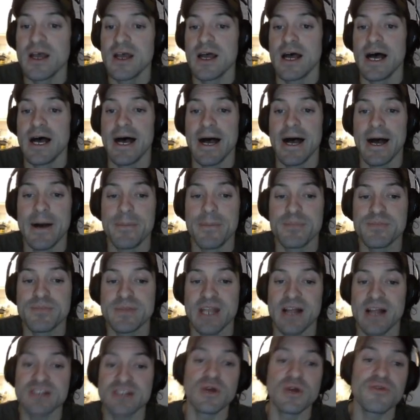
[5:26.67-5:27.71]
Now
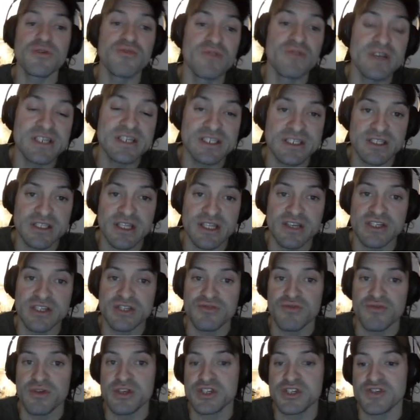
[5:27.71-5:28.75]
let's go through these
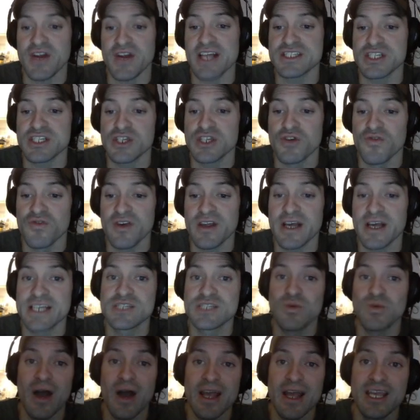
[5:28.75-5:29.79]
strats, and you'll realize
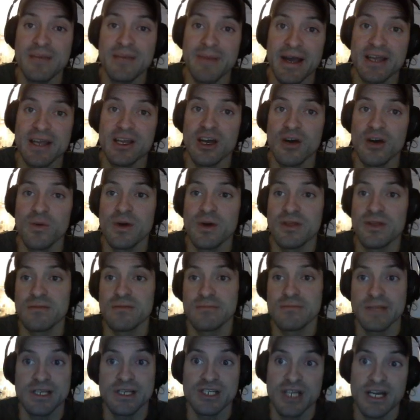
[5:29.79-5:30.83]
why he might go with
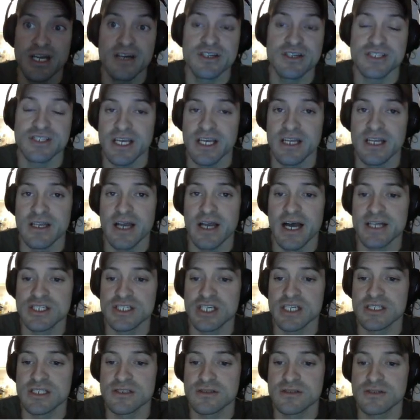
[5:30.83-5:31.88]
Legionnaires and not
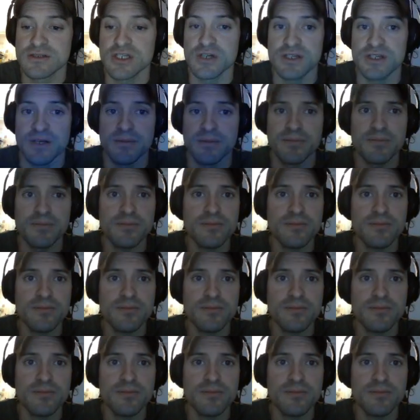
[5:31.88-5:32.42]
just Chosen.